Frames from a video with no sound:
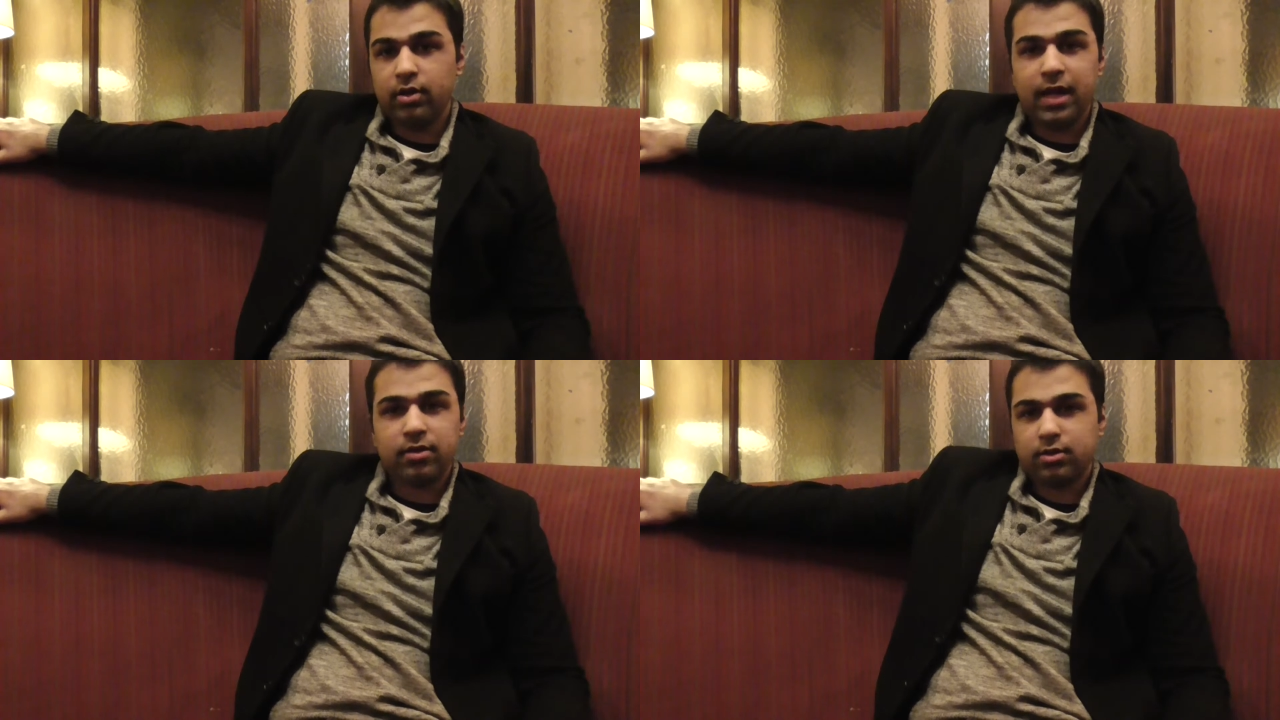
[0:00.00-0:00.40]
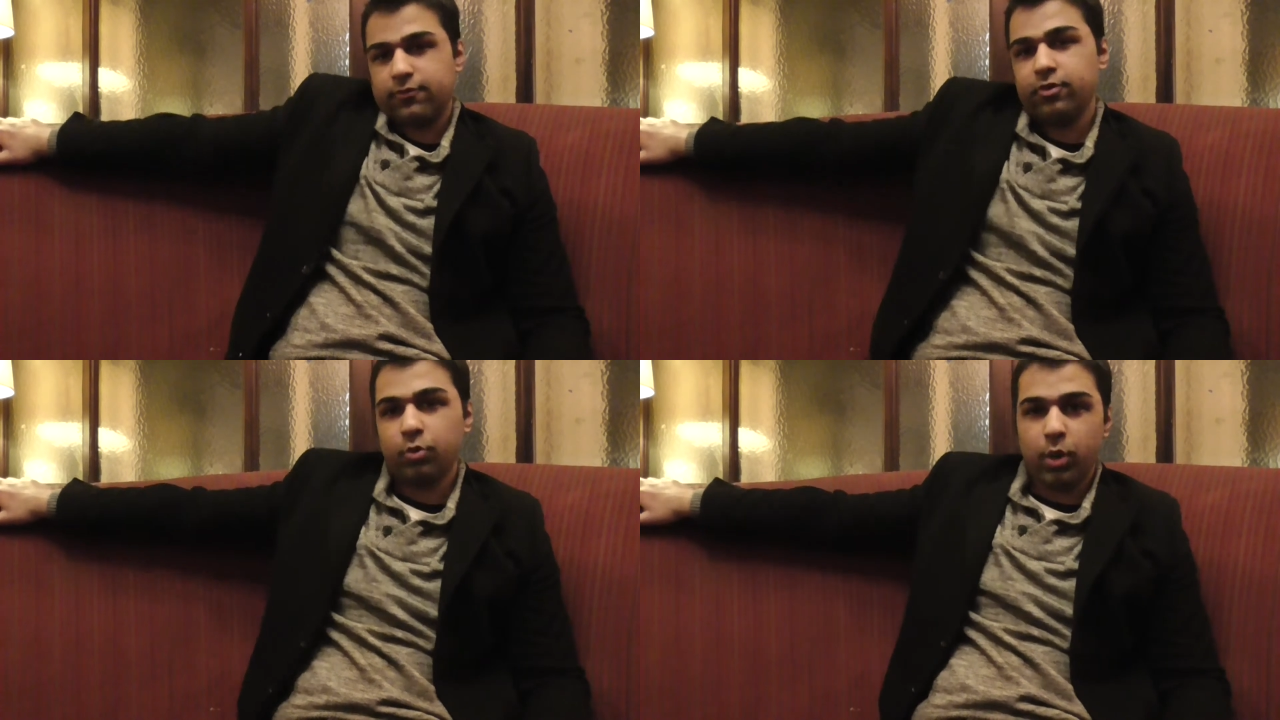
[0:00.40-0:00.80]
ask her
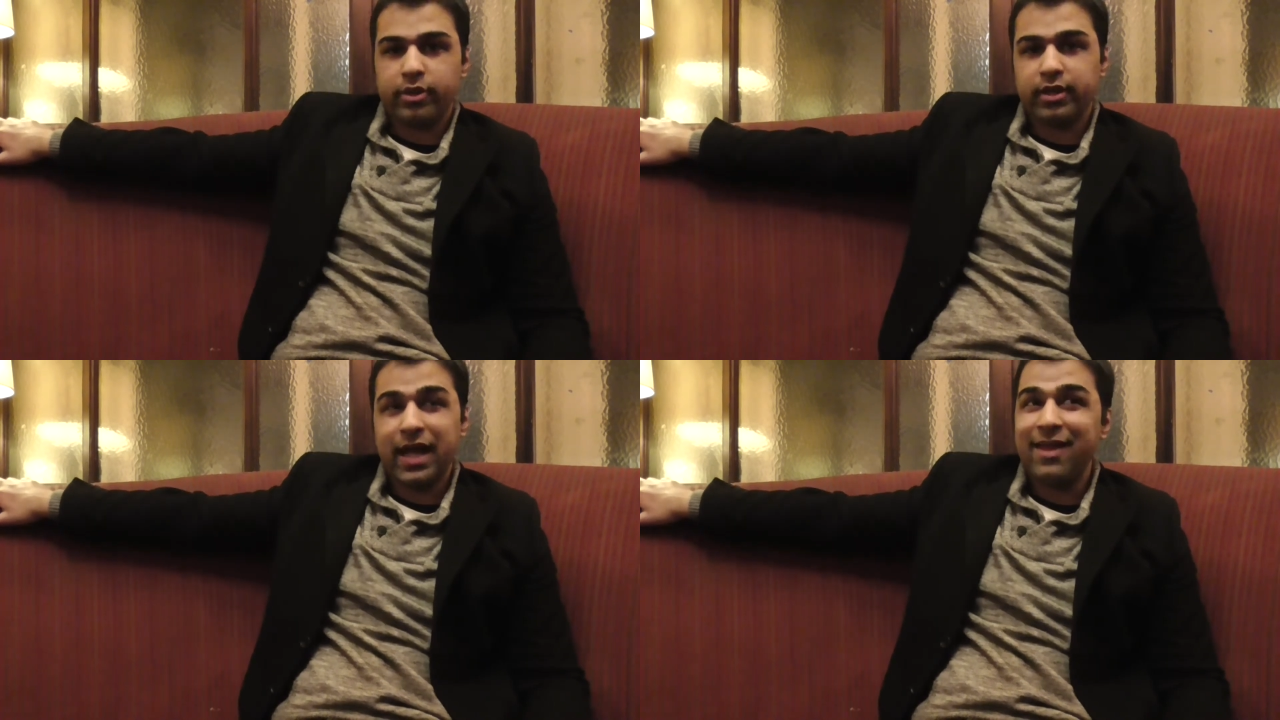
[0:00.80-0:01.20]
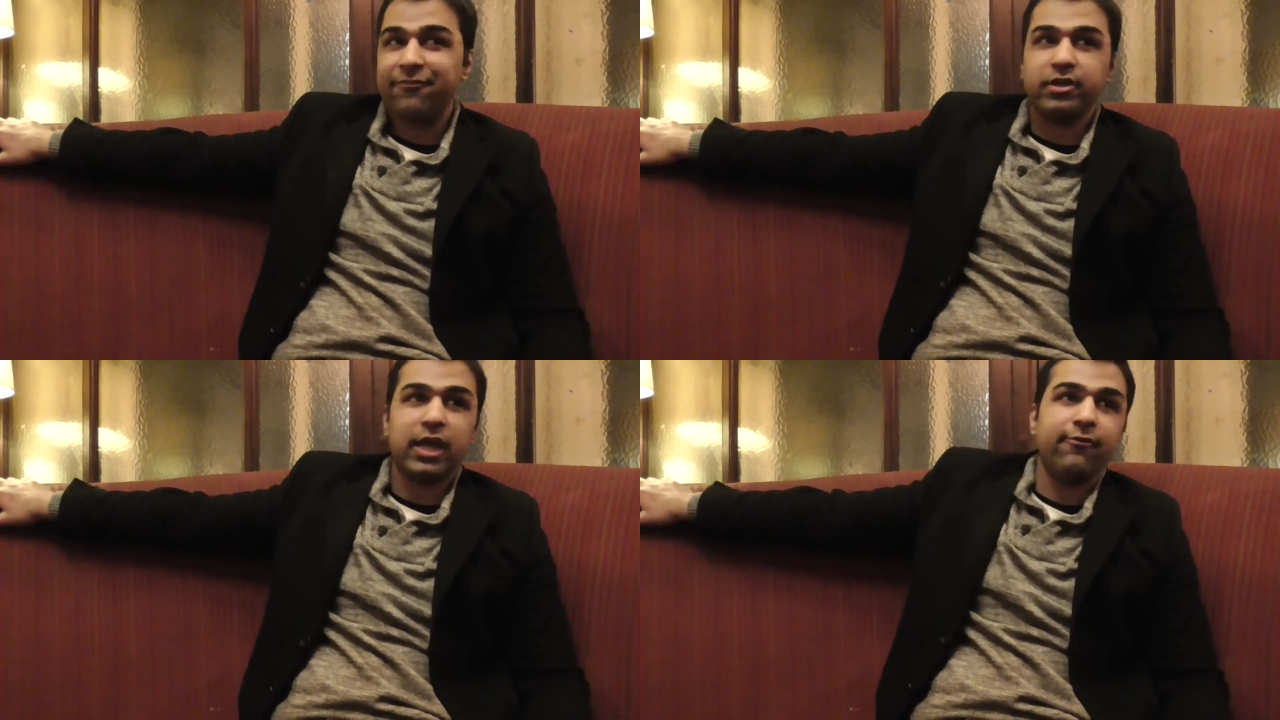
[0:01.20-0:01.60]
for where the
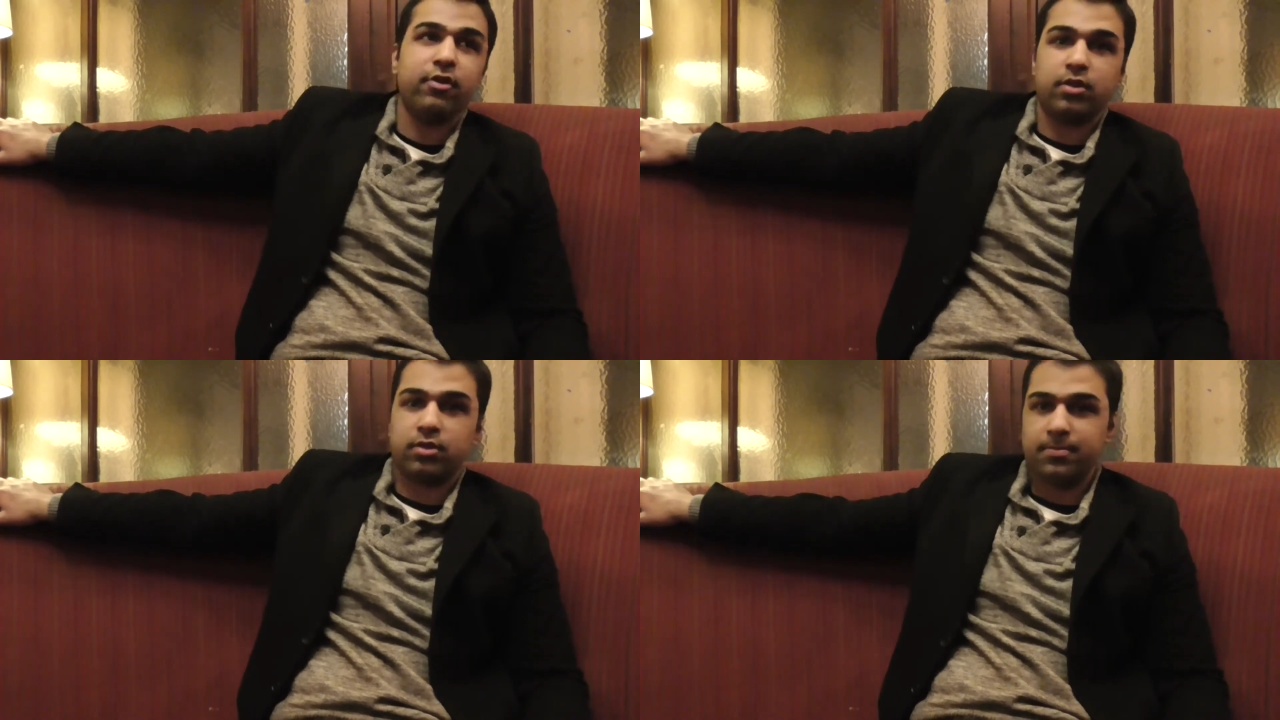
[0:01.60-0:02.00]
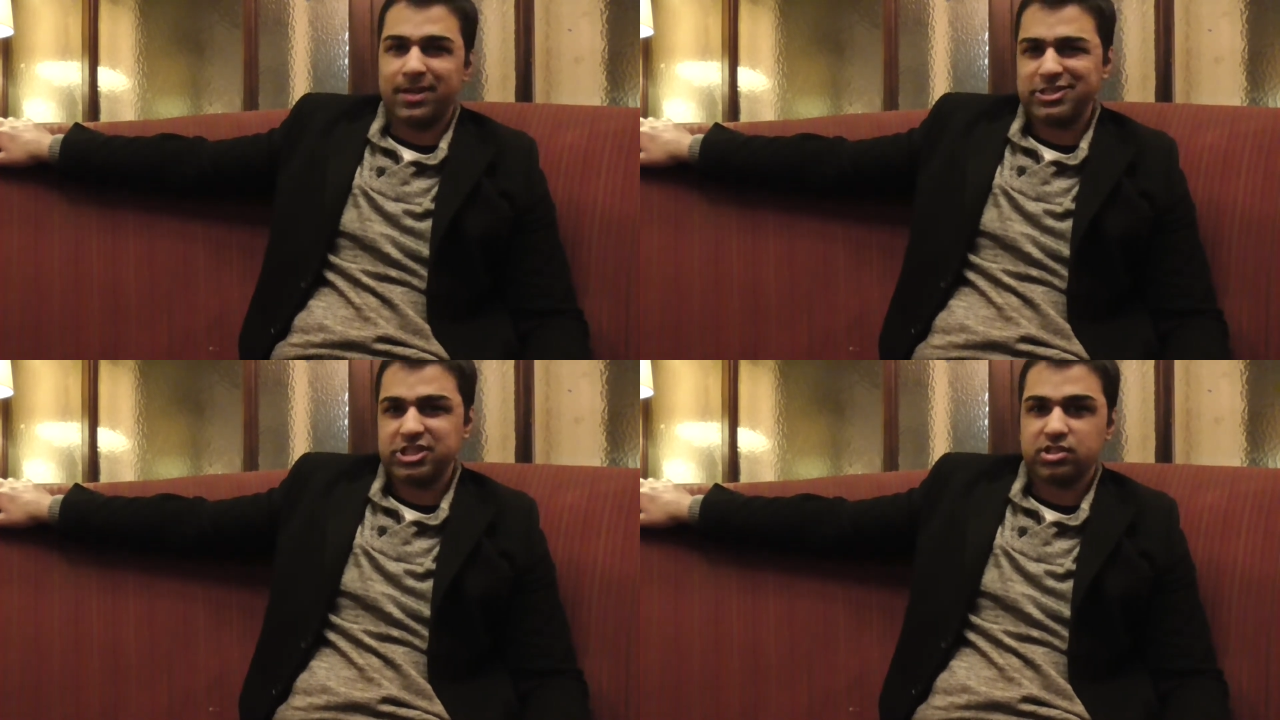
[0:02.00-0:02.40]
Eiffel Tower is in
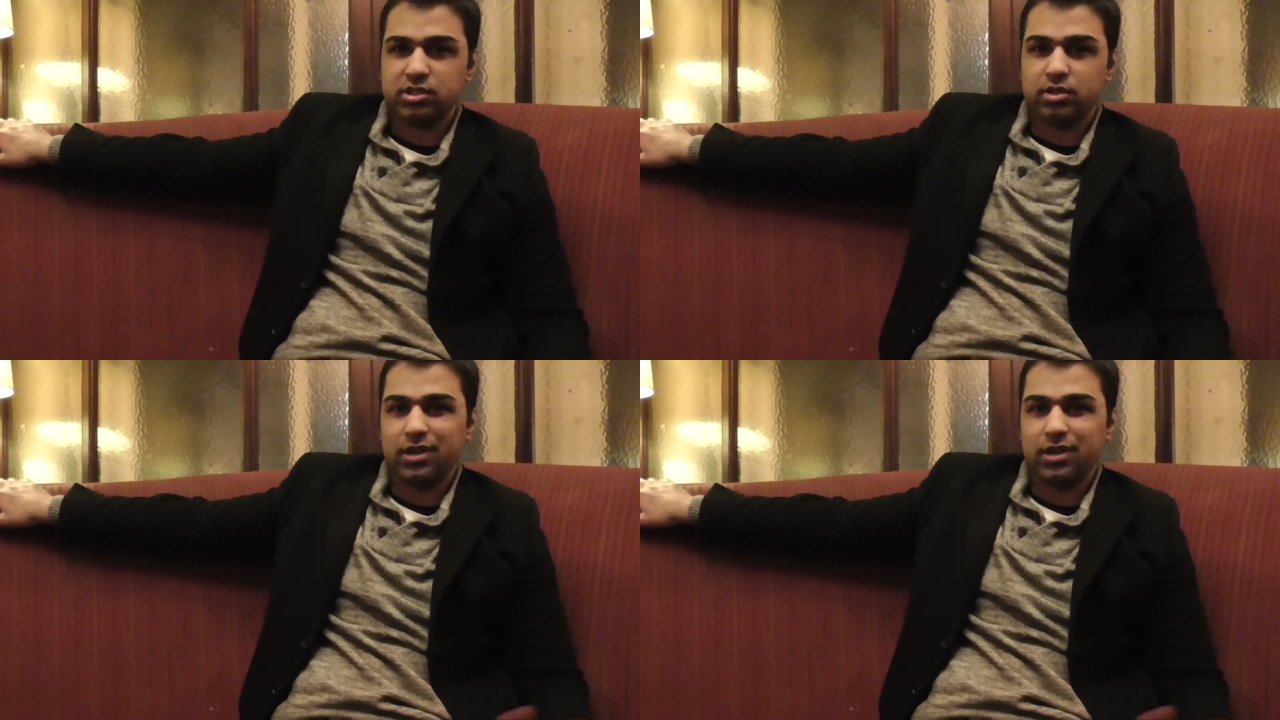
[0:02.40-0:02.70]
Manchester.